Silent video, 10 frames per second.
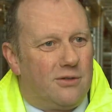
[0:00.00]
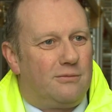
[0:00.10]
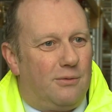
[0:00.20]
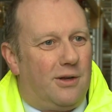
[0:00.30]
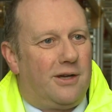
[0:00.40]
is
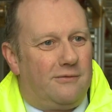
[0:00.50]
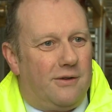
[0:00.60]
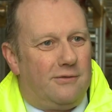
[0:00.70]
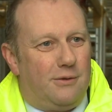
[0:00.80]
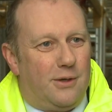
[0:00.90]
what Link
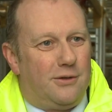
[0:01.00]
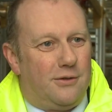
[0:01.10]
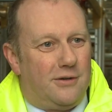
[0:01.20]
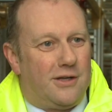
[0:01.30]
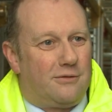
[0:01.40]
51
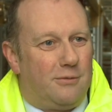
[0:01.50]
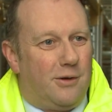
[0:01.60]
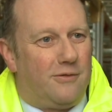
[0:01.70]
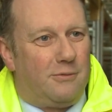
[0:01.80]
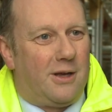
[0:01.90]
do, and that's why
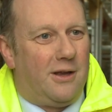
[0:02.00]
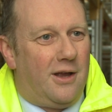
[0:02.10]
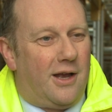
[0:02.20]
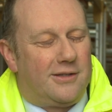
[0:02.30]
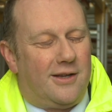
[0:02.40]
we offer them a,
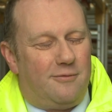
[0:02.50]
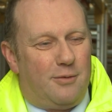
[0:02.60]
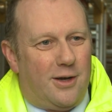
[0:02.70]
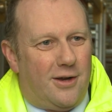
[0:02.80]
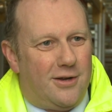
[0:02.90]
a safe
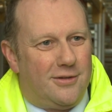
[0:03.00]
pair of